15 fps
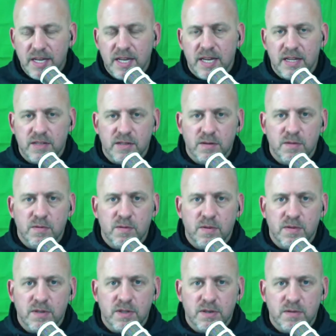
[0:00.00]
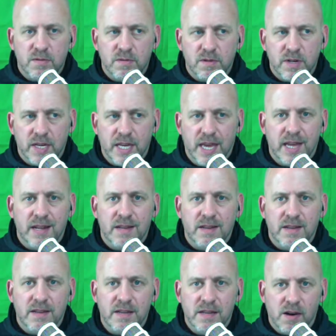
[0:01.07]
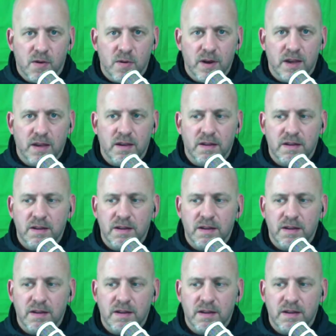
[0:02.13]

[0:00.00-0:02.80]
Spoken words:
And so get going